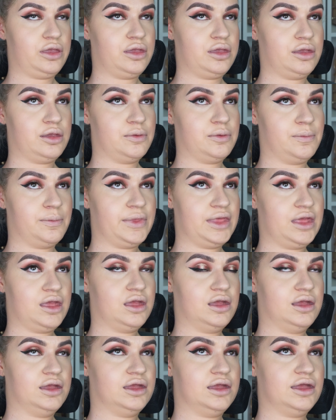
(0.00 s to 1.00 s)
And
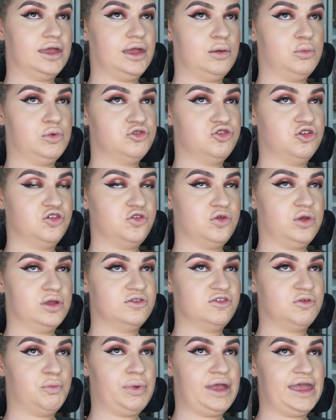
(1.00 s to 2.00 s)
we're just
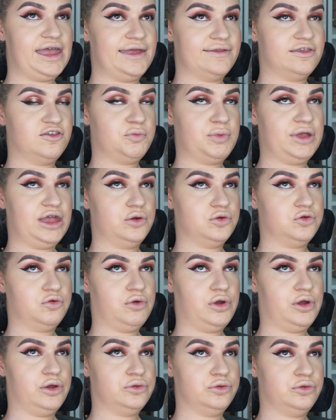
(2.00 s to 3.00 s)
going to pat this
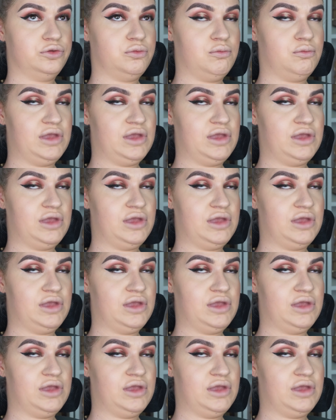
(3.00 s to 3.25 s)
powder on.